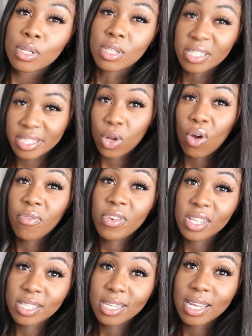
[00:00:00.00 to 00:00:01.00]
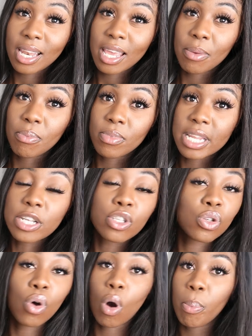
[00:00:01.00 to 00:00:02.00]
Do you see the confidence in the name? They
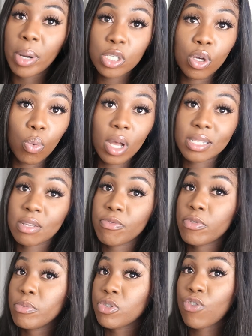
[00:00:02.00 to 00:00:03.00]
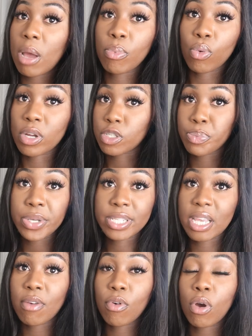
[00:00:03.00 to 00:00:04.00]
just got a bunch of words from Scrabble and just put it
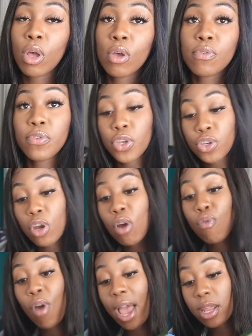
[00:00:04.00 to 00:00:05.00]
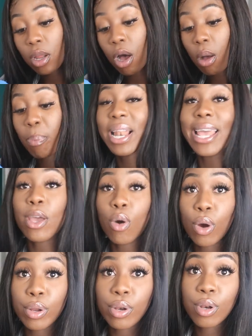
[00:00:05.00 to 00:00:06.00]
together. Future Rider Play
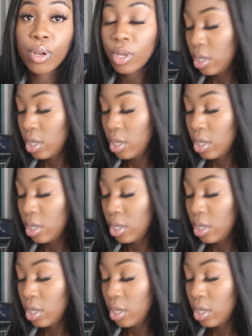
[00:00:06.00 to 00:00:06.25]
On.